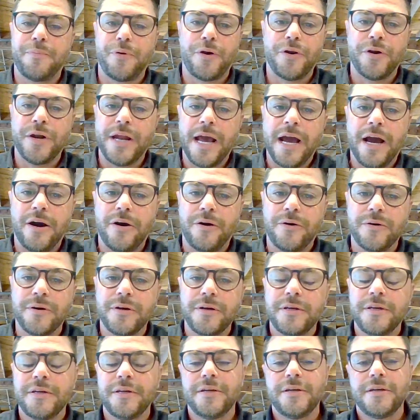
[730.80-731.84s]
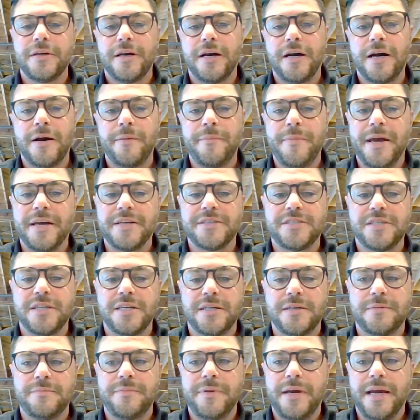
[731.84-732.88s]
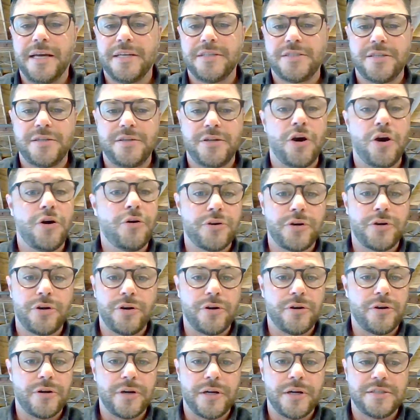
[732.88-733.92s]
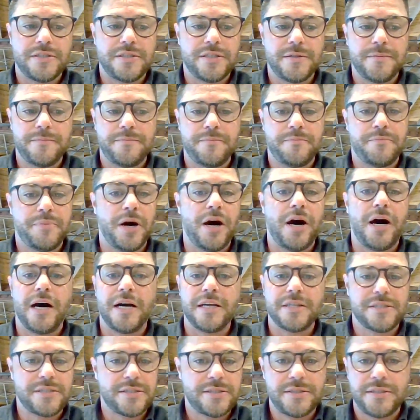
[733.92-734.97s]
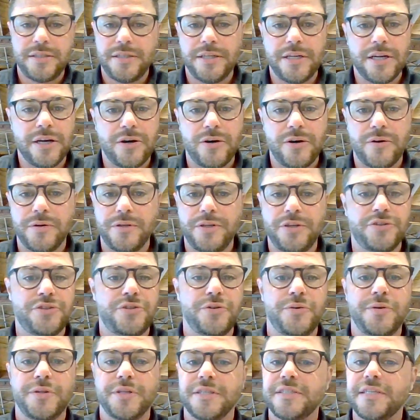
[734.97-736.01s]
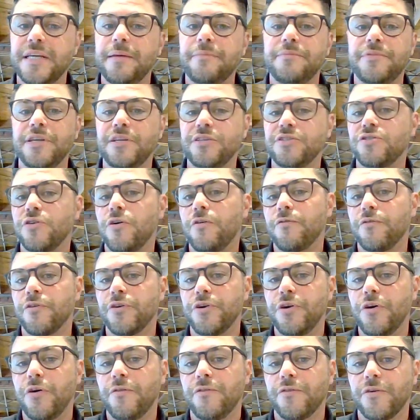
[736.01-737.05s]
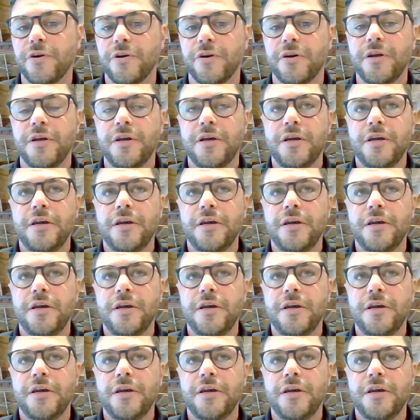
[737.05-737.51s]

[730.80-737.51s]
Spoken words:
burnt out as an owner or as a boss, and you're doing the same things over and over.